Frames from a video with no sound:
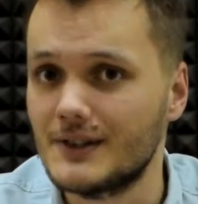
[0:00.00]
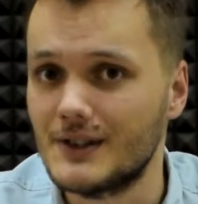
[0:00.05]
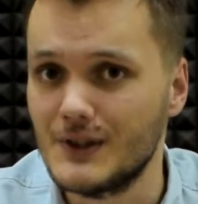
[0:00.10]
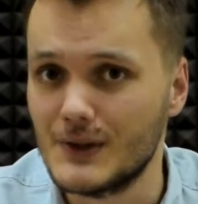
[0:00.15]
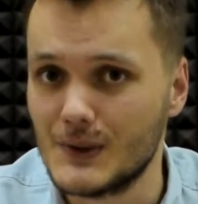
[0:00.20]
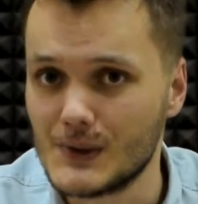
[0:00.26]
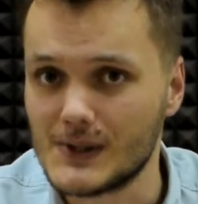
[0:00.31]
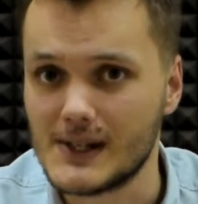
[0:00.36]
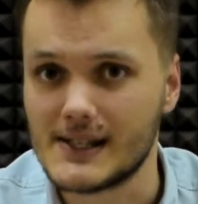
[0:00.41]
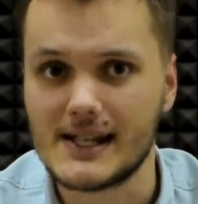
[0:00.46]

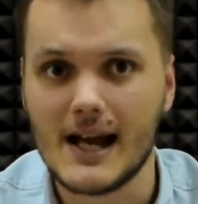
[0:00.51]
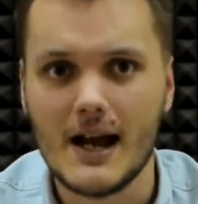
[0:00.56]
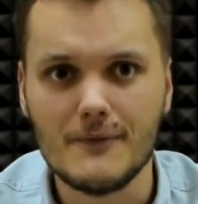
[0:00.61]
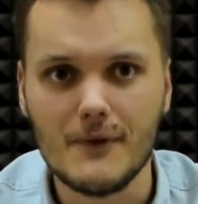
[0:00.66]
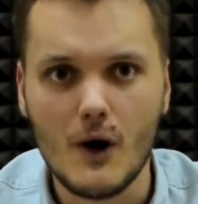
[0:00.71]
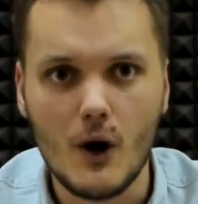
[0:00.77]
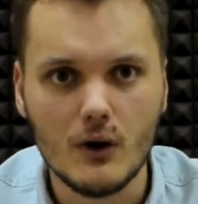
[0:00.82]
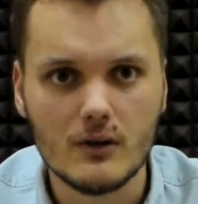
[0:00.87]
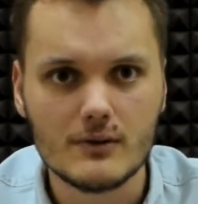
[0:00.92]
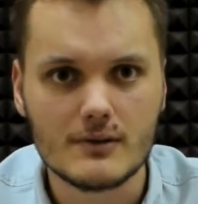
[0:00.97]
users have
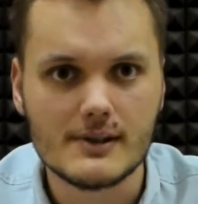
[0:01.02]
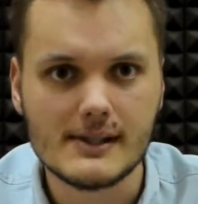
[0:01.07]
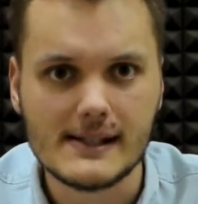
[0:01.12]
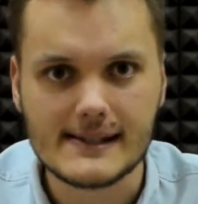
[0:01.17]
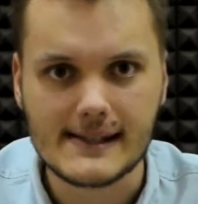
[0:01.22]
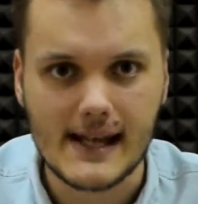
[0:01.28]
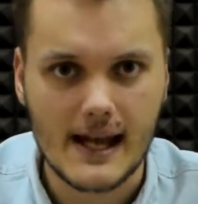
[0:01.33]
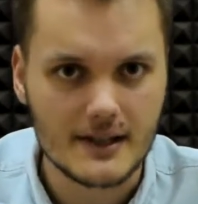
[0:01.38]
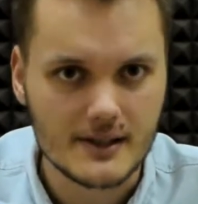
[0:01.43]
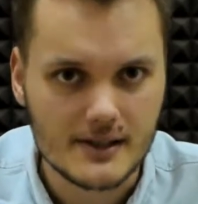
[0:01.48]
already
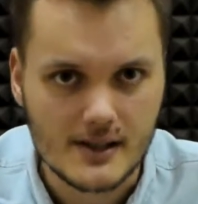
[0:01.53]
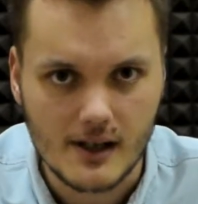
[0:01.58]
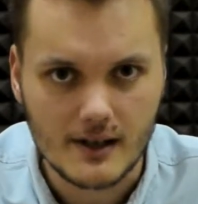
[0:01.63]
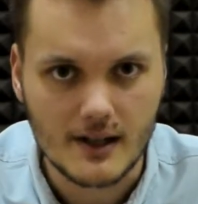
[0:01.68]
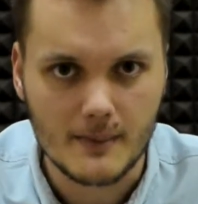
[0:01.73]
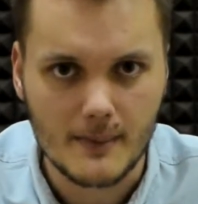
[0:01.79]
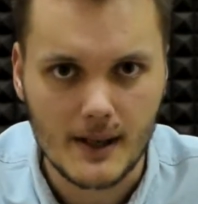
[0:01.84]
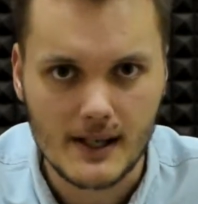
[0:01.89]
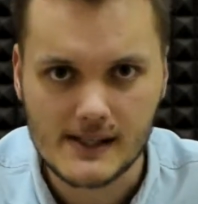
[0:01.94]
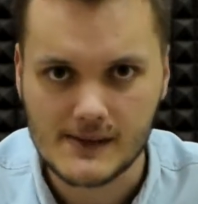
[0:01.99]
sent
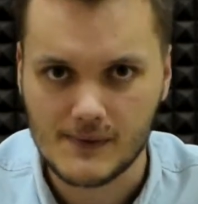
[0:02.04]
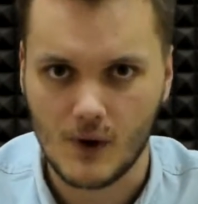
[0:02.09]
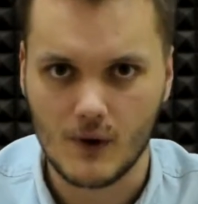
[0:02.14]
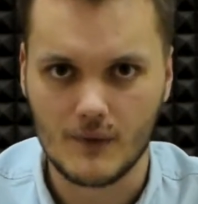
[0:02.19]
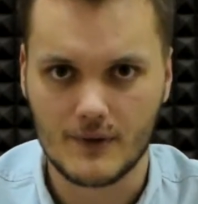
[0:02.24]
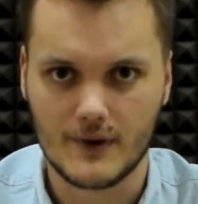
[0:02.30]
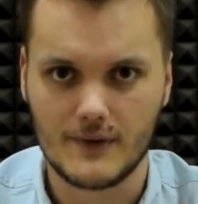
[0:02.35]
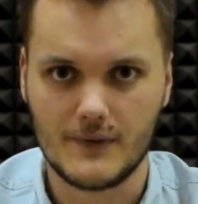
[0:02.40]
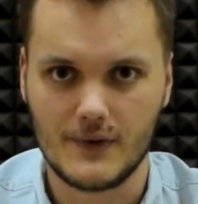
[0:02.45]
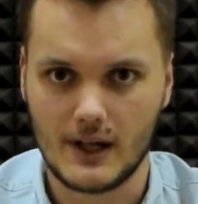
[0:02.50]
documents for
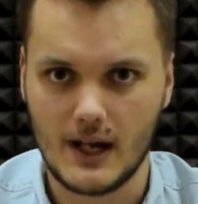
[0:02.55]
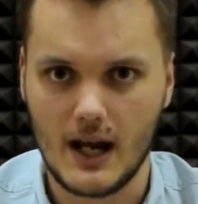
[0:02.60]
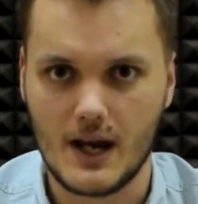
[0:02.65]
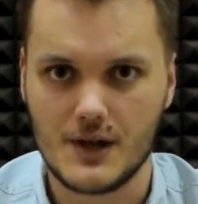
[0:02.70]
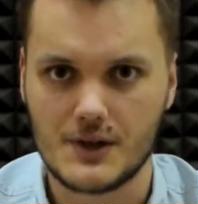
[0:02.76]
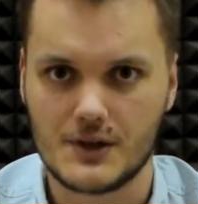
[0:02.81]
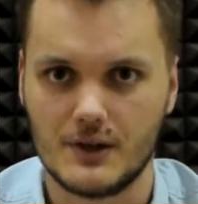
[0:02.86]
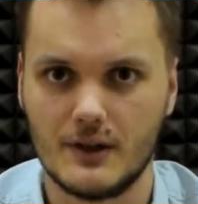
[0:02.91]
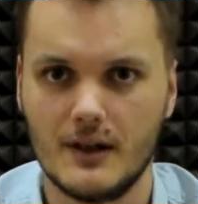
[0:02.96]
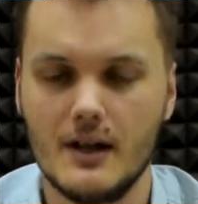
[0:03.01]

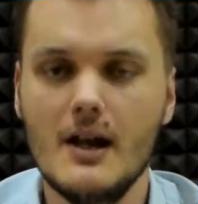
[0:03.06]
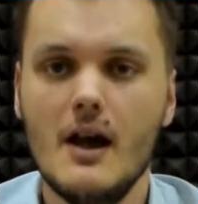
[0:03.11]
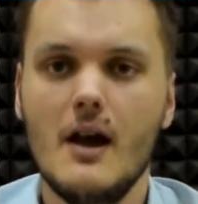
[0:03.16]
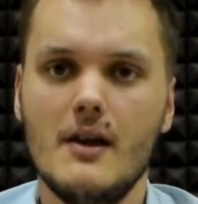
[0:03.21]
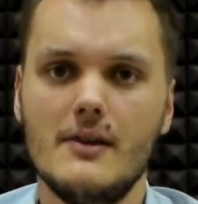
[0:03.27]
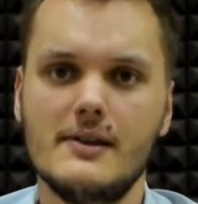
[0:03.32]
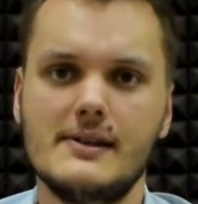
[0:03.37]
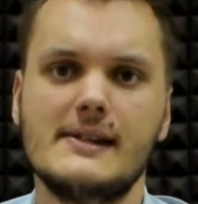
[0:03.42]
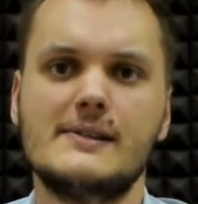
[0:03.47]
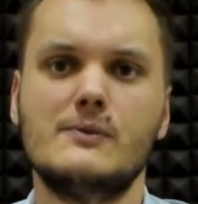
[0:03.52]
verification.
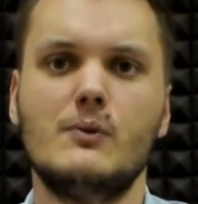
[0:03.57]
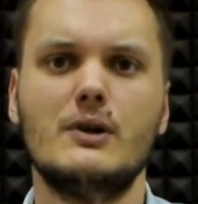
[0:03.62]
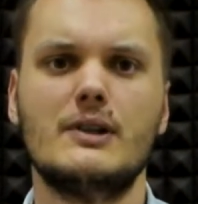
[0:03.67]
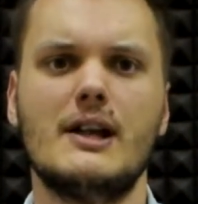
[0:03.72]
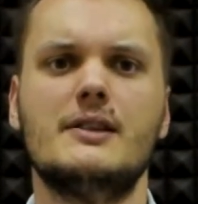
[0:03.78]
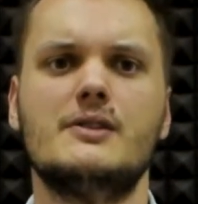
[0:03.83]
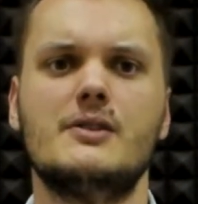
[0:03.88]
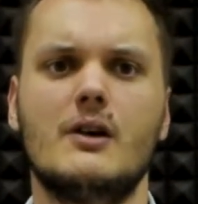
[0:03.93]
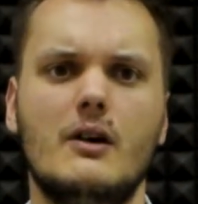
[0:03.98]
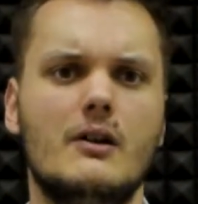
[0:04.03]
This is what I
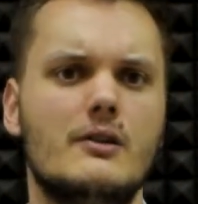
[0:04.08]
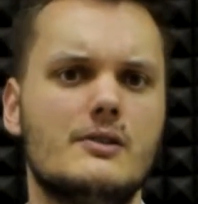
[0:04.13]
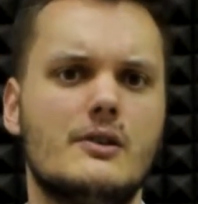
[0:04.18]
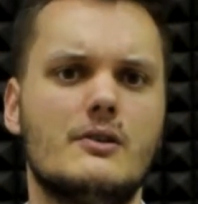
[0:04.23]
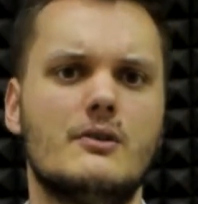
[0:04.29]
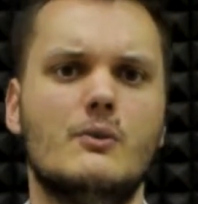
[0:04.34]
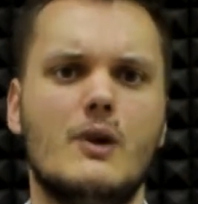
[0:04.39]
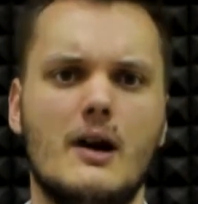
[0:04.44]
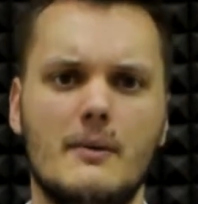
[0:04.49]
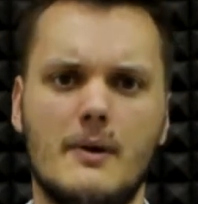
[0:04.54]
told
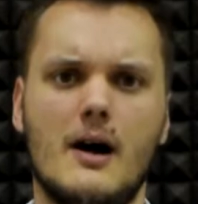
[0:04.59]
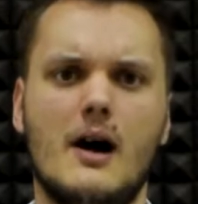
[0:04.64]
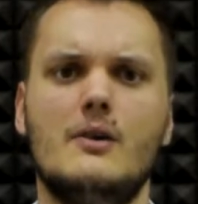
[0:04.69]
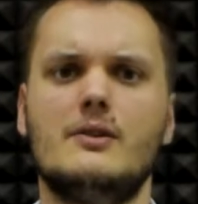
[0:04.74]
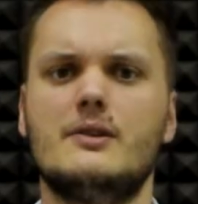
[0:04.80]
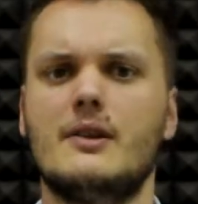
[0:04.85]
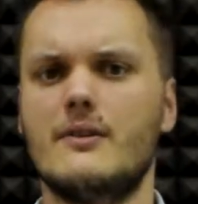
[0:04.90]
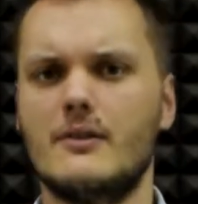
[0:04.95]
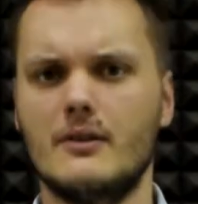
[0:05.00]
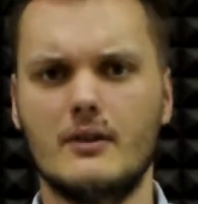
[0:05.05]
you
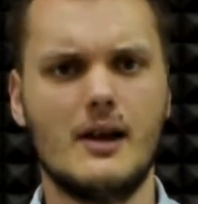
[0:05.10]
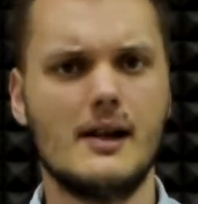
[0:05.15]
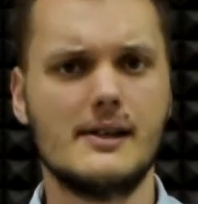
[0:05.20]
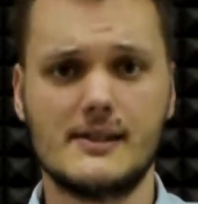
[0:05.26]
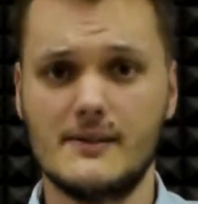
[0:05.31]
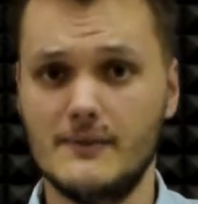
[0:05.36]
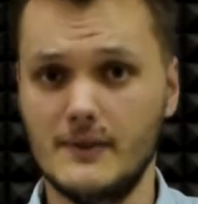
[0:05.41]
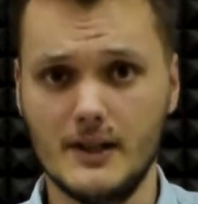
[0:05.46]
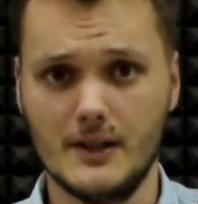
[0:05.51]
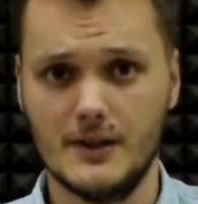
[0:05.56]
about in the
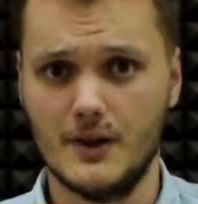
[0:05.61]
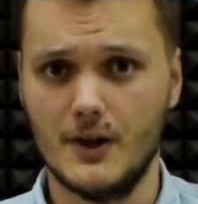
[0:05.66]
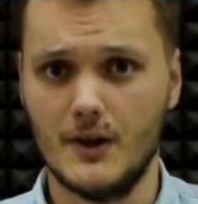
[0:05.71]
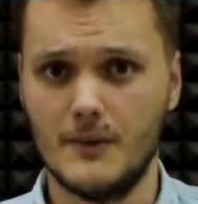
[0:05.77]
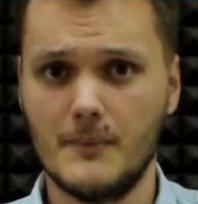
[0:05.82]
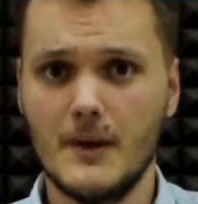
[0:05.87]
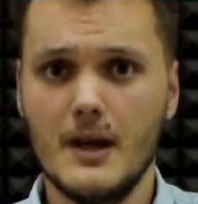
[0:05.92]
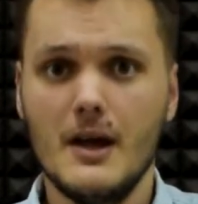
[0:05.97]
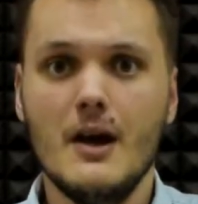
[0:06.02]
last video.